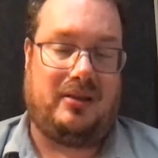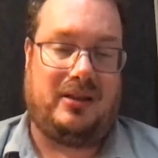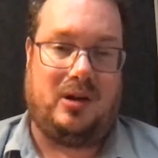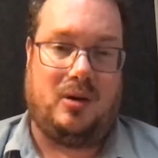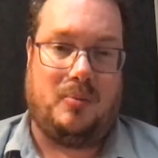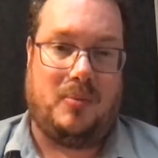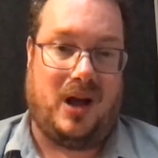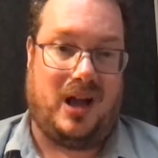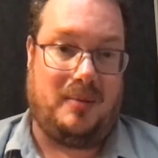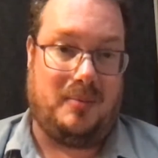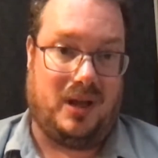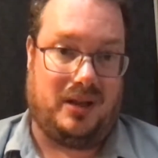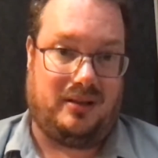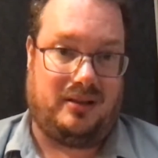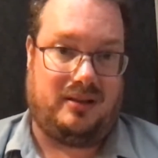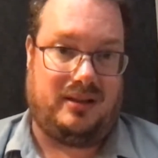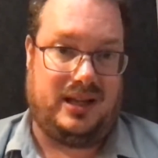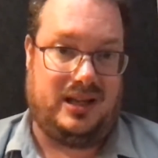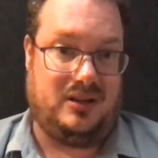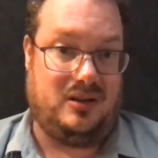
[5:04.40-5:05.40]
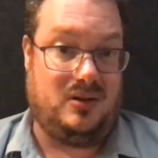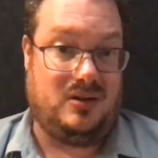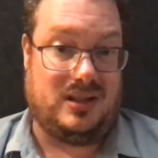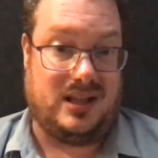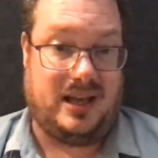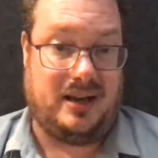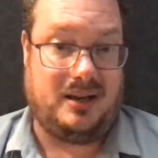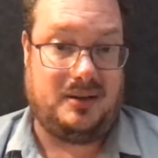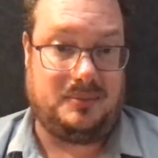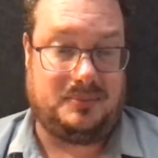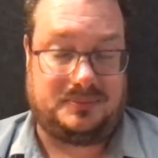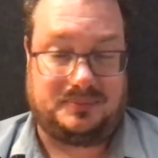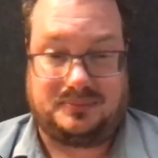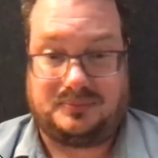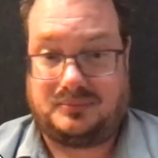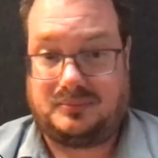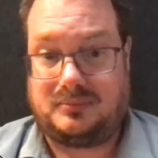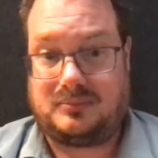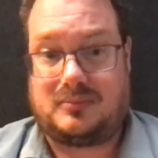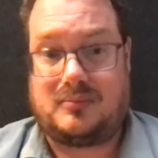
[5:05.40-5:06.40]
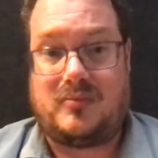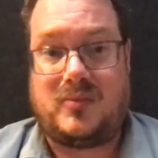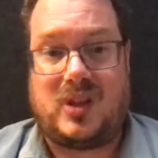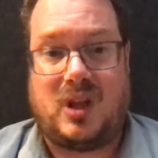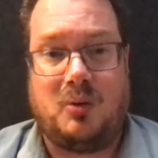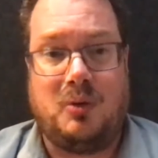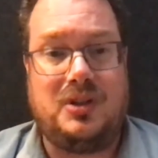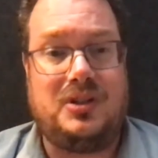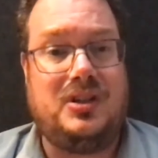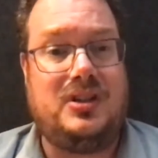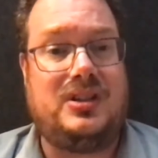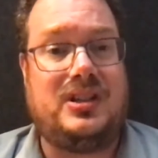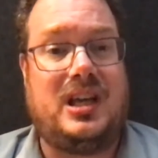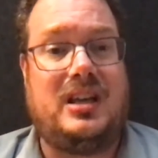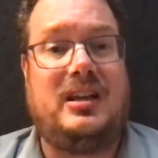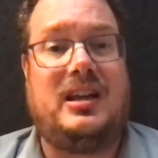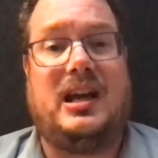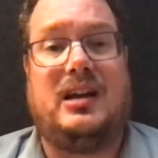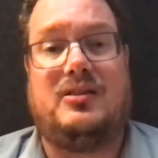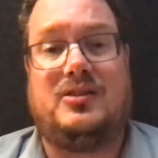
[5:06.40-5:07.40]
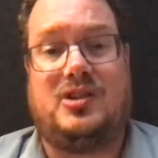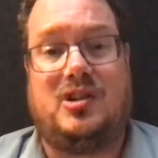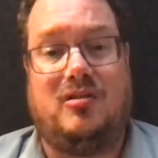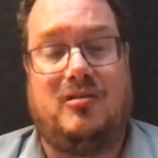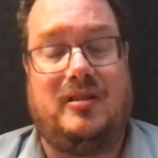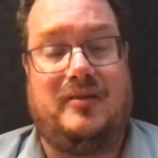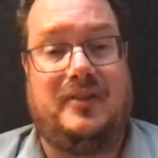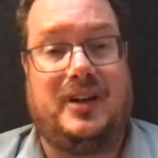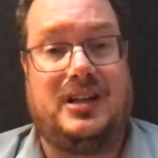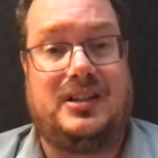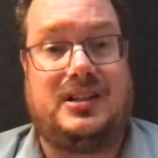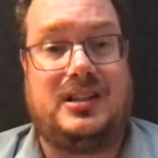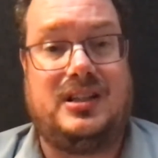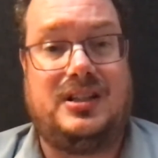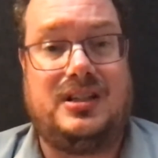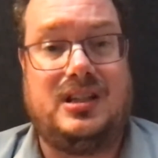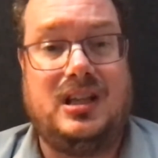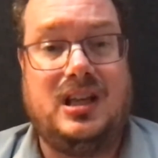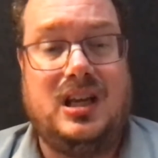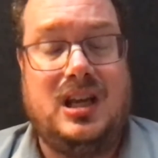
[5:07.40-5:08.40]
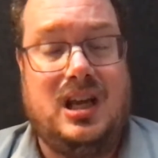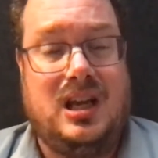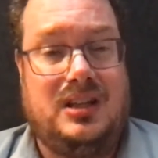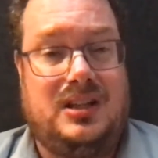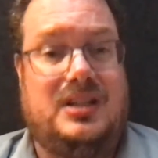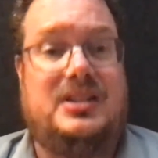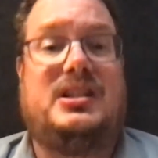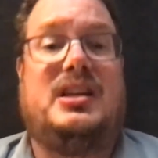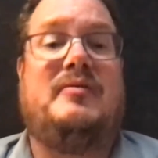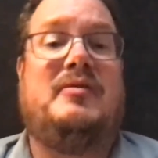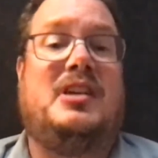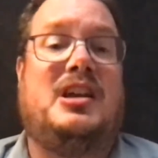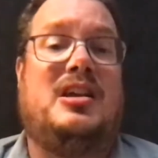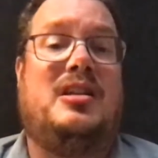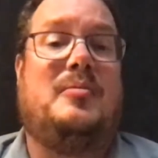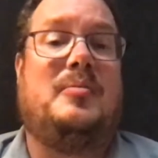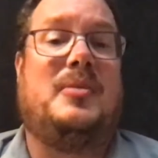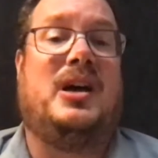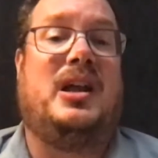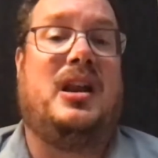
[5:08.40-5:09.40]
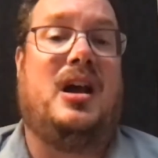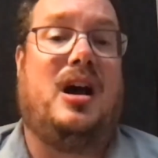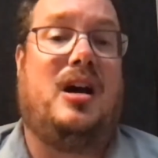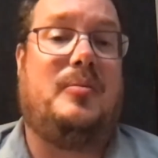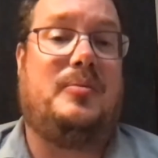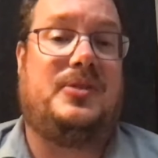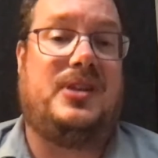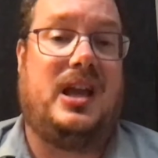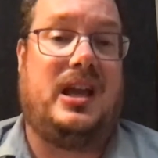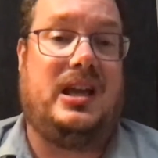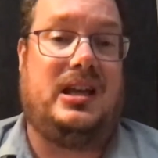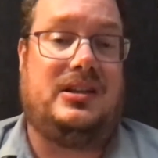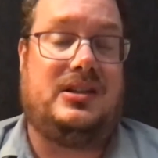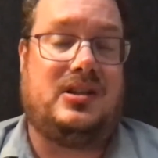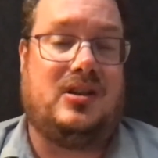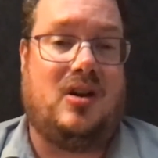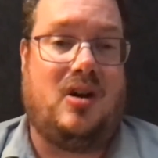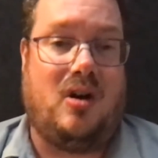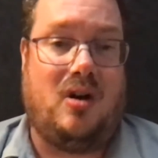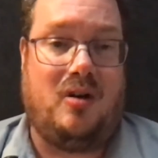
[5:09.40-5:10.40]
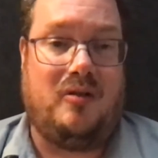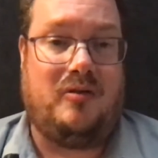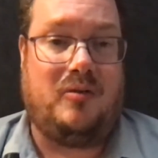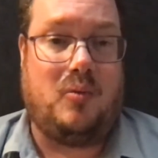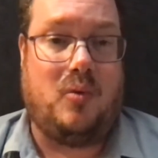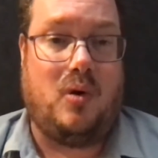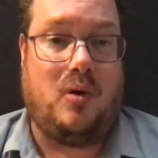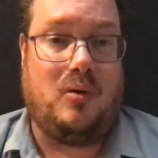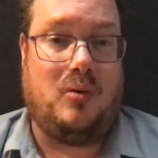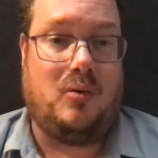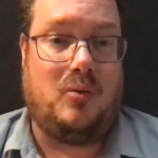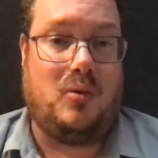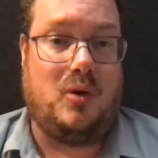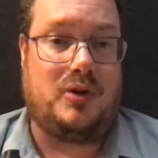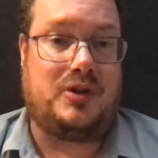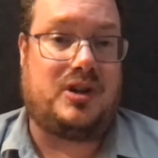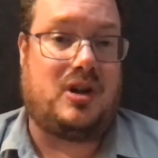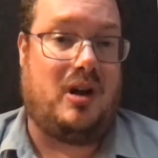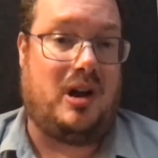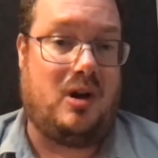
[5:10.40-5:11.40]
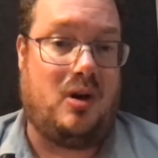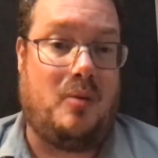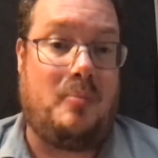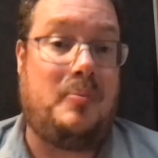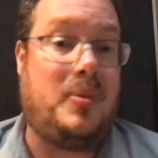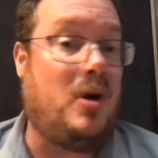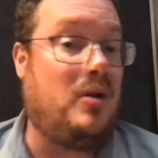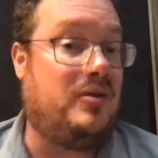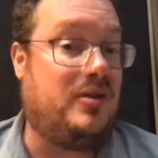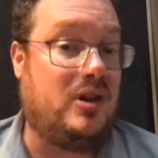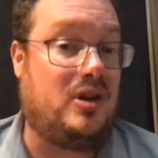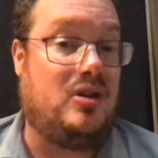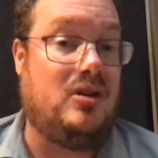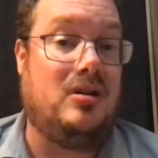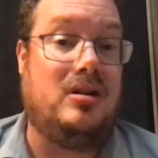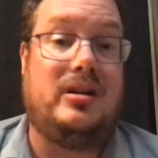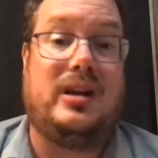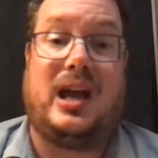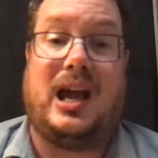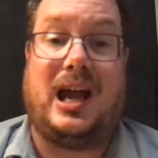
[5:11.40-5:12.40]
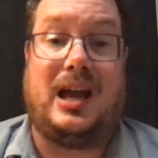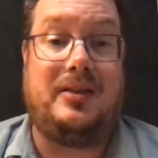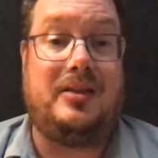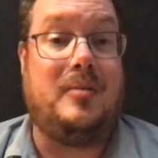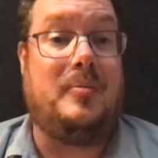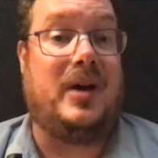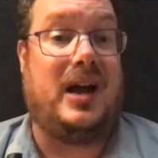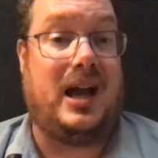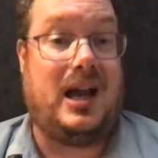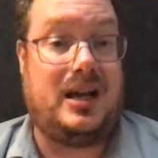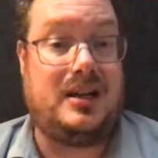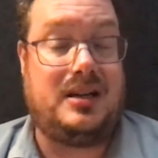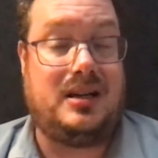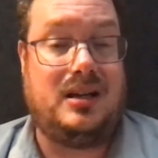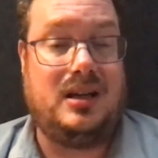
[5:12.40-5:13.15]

or bi-monthly newsletter, which you send out to your investors, just giving them an update of what's going on, both the good and the bad.